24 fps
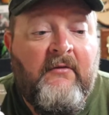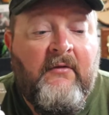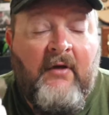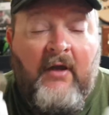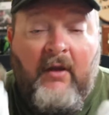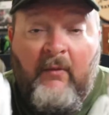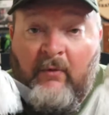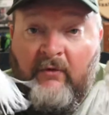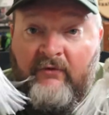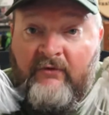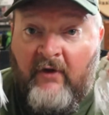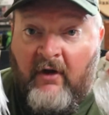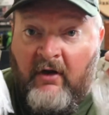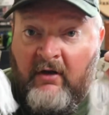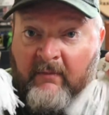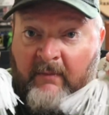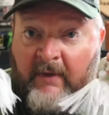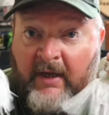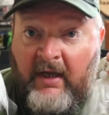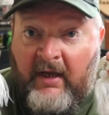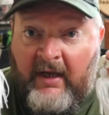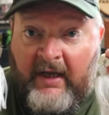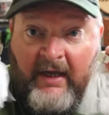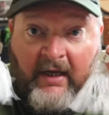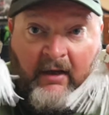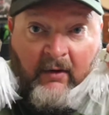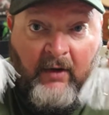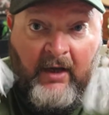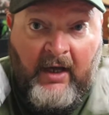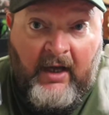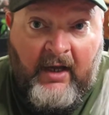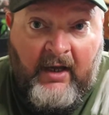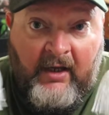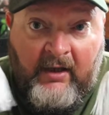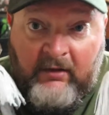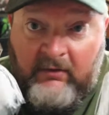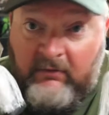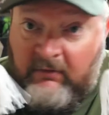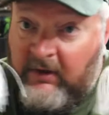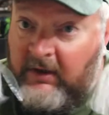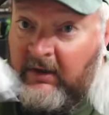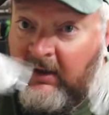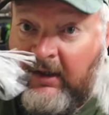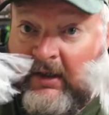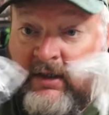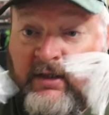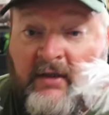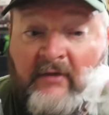and we'll talk about how I,
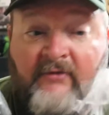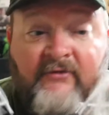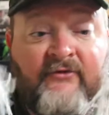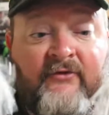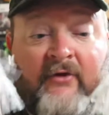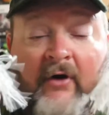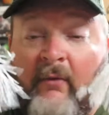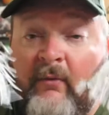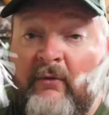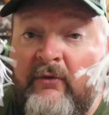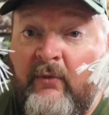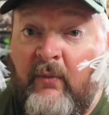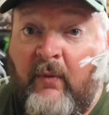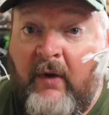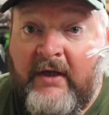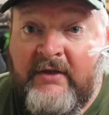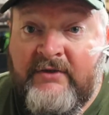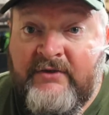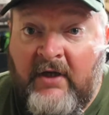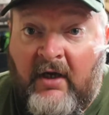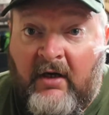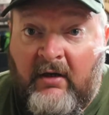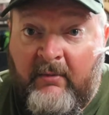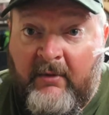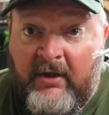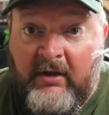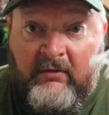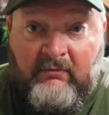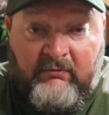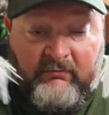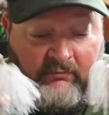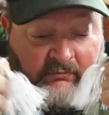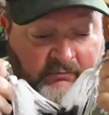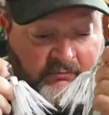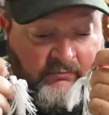and again, start with a white chatterbait